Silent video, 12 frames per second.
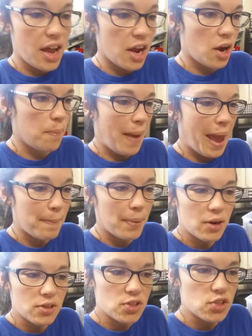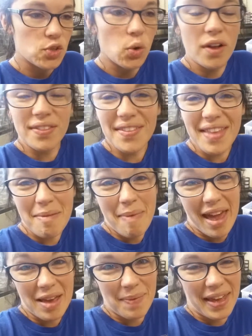their papers stored that they
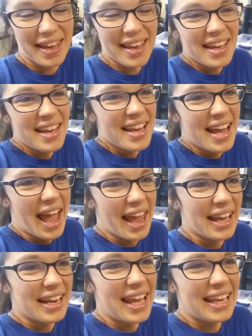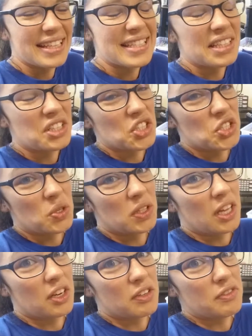make me, and it gets a little too
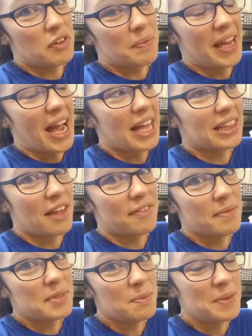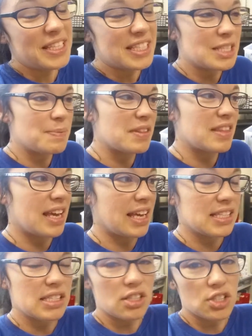cluttered for me. I love them to pieces, but it
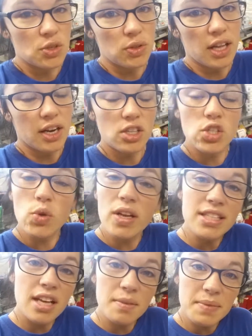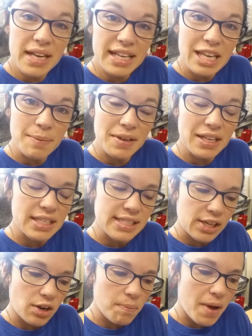gets a little too cluttered. So I tell them that I keep it in a
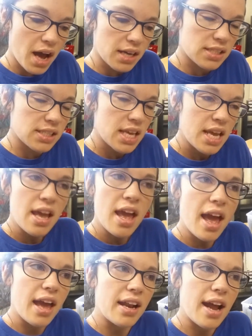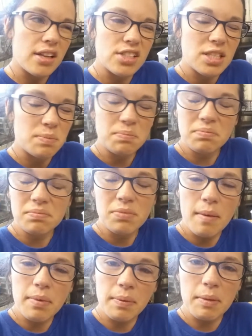secret box, and I'll just
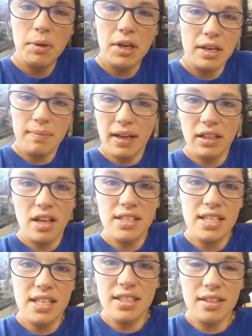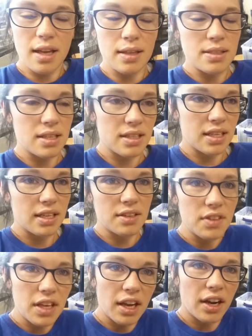probably put it in my closet until the
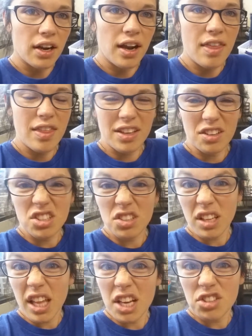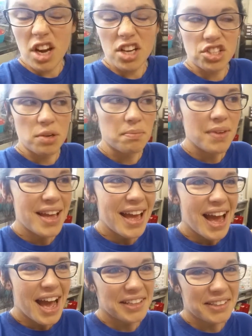end of the year, and then usually I trash them
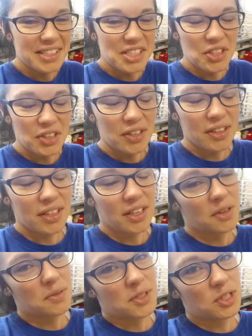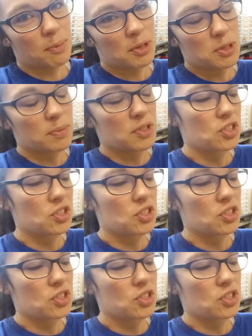unless they're, you know, super